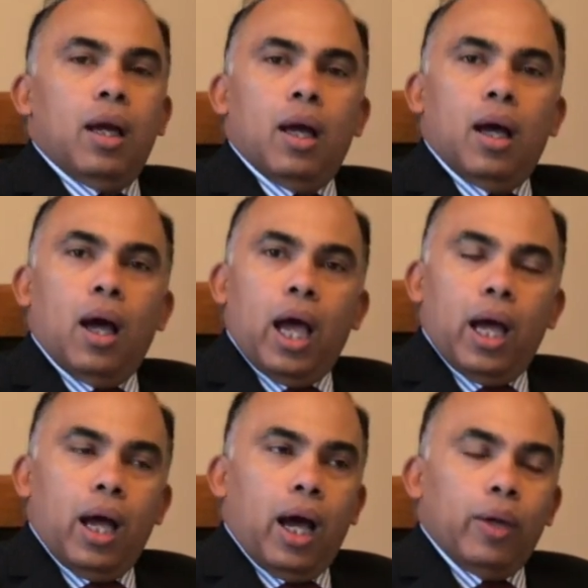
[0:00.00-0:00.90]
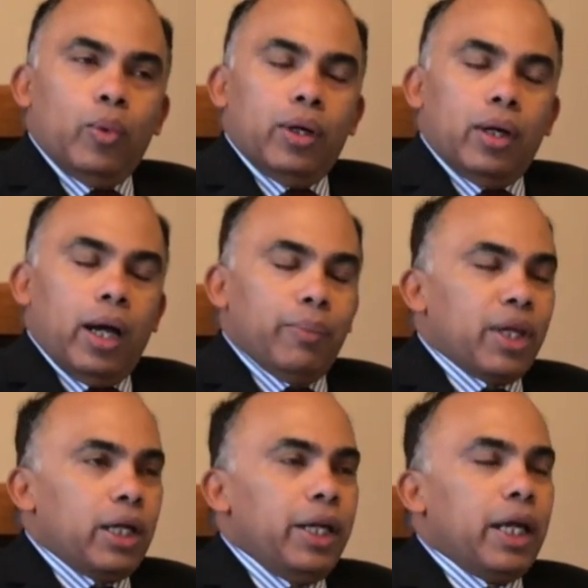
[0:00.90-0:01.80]
I'm
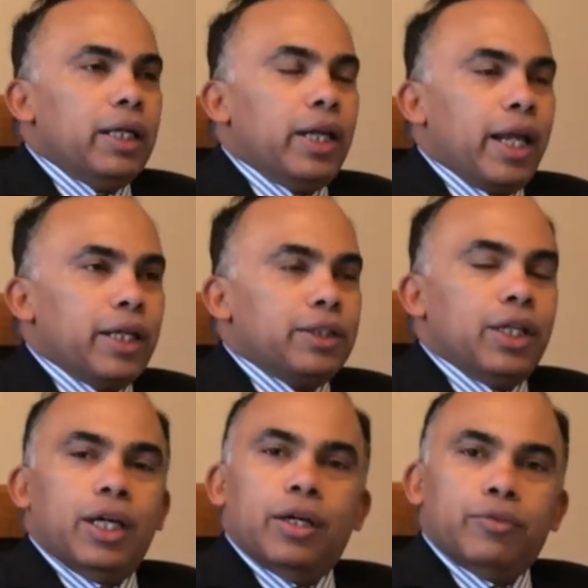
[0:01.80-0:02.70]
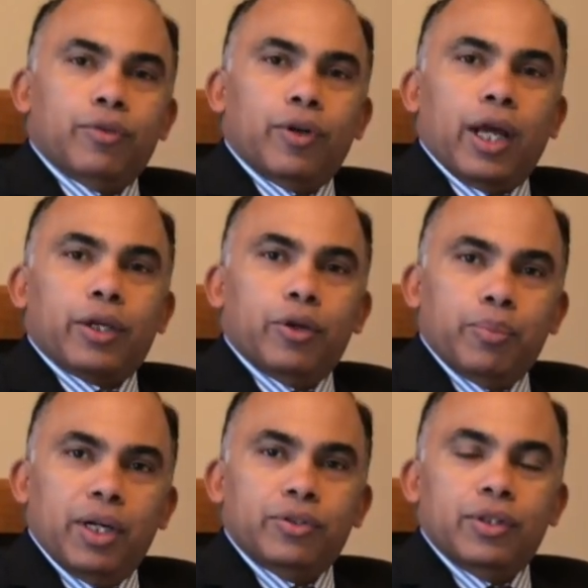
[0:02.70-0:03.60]
the clinical director for
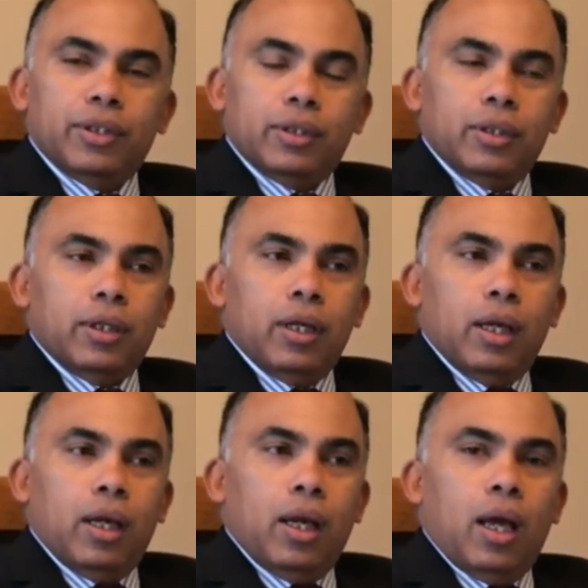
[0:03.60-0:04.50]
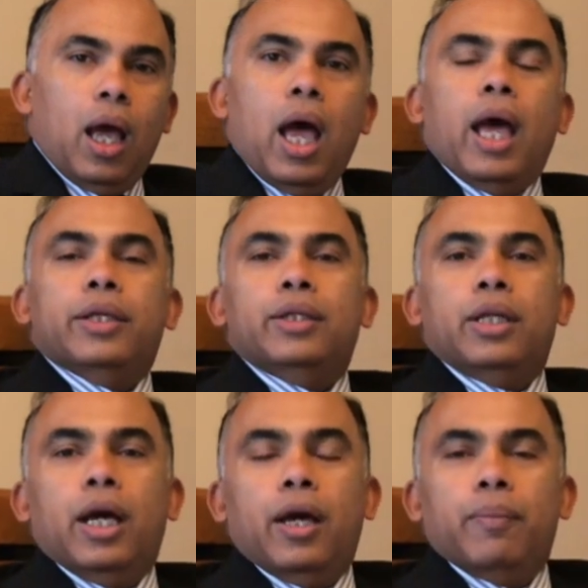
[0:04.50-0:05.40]
acute medicine
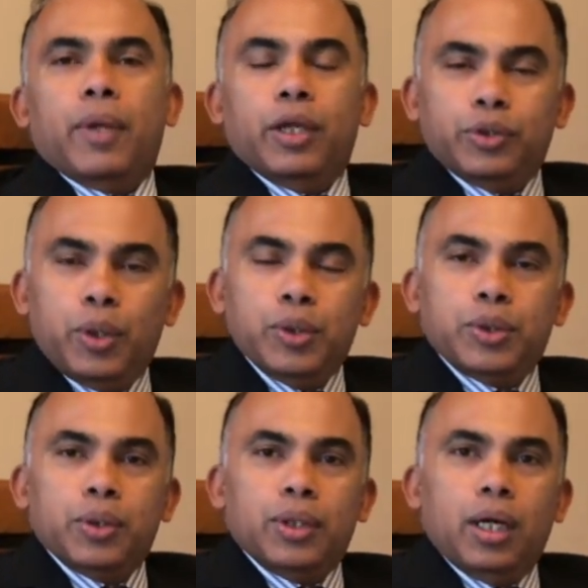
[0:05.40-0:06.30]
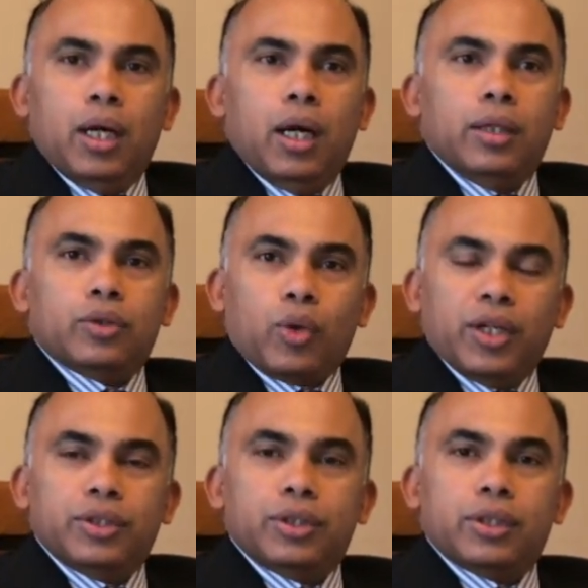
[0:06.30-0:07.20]
and is also the
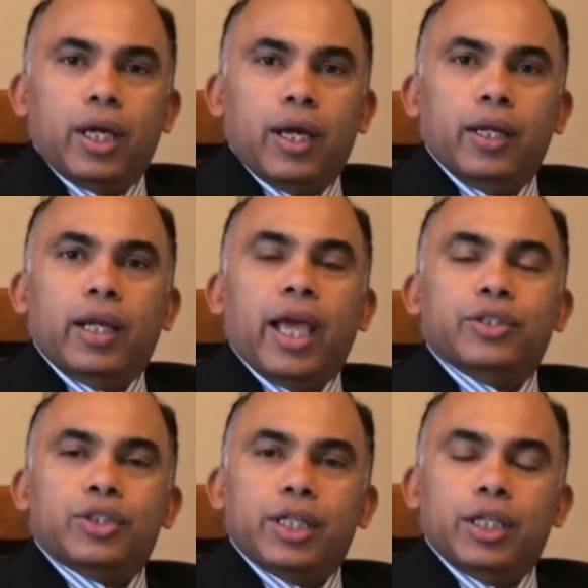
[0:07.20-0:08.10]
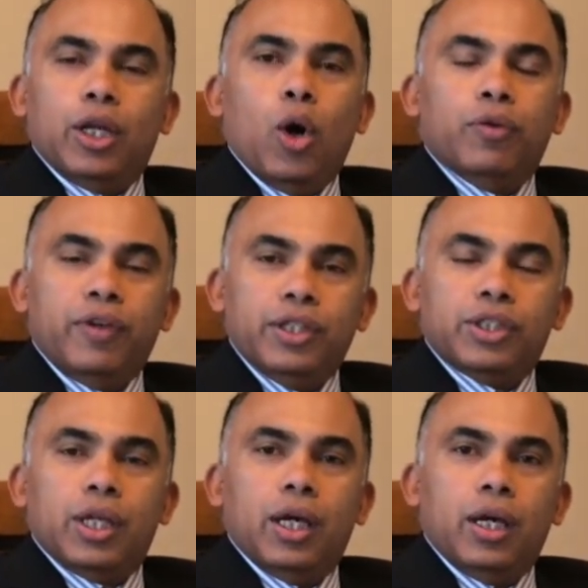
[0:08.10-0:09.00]
trust license
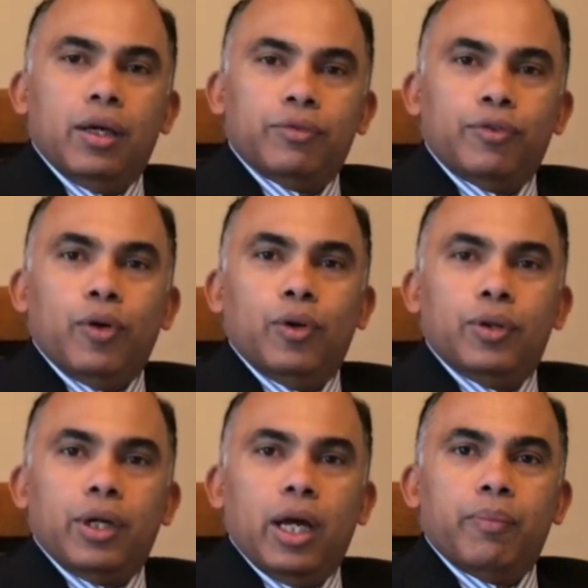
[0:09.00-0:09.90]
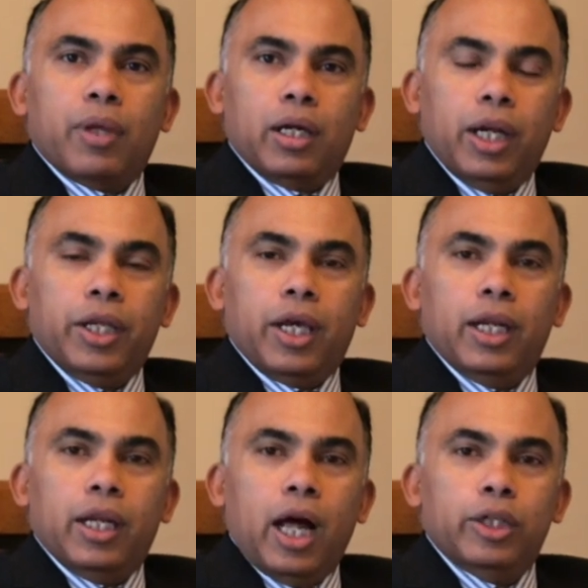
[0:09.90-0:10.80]
officer for
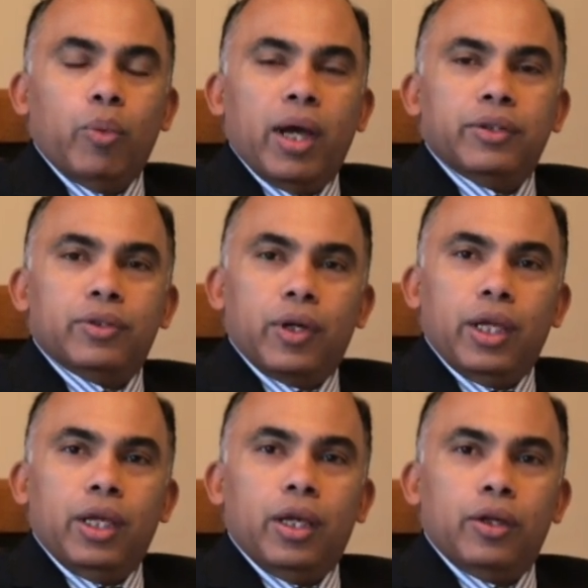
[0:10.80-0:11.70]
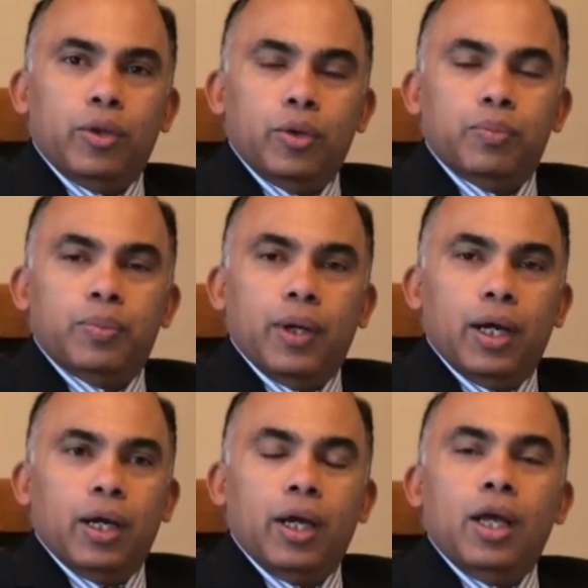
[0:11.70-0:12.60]
clinical advisory group
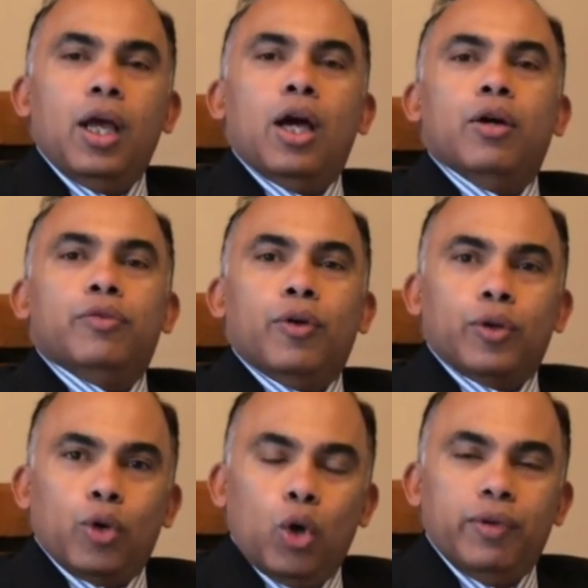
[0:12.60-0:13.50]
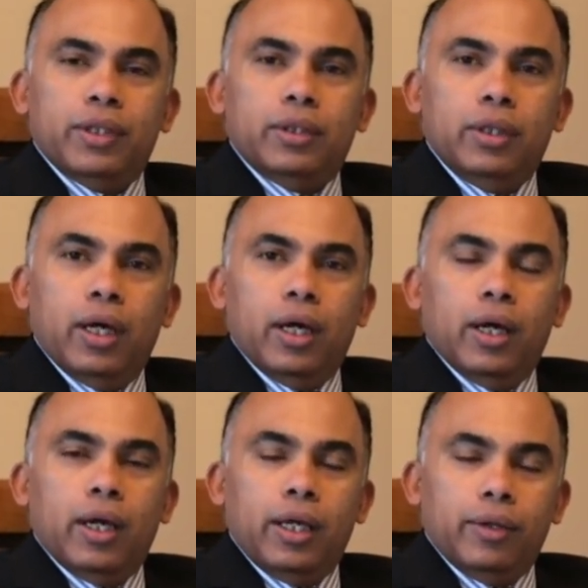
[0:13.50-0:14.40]
for
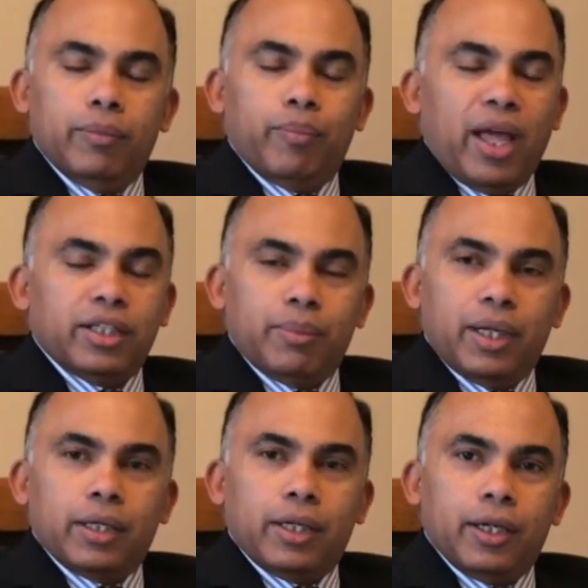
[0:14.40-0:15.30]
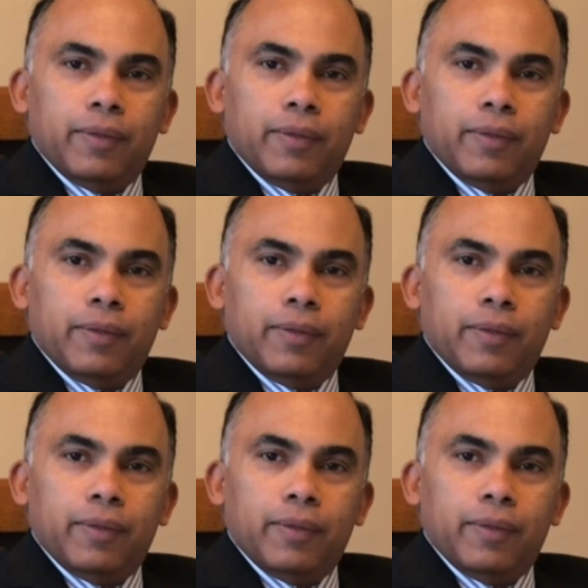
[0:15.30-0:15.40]
COVID in pandemic.